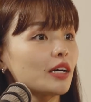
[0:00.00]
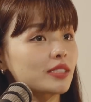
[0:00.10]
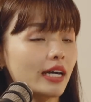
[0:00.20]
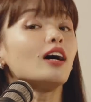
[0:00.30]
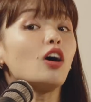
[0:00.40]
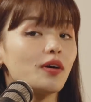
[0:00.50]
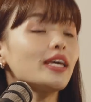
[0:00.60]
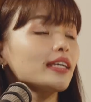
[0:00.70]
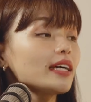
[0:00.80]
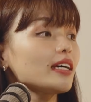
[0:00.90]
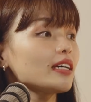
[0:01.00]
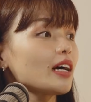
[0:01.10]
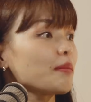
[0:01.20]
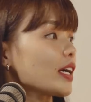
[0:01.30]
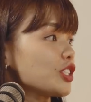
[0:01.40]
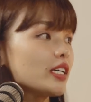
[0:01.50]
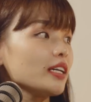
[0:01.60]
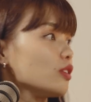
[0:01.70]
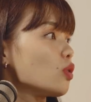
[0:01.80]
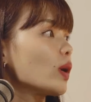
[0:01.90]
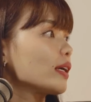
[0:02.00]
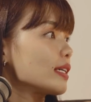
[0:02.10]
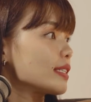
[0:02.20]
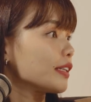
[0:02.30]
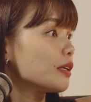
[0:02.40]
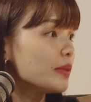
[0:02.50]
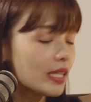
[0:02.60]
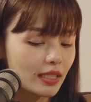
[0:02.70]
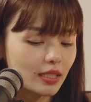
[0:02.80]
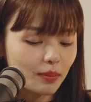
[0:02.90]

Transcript: And I was like, oh, yeah. But actually, I didn't know what gaslighting means.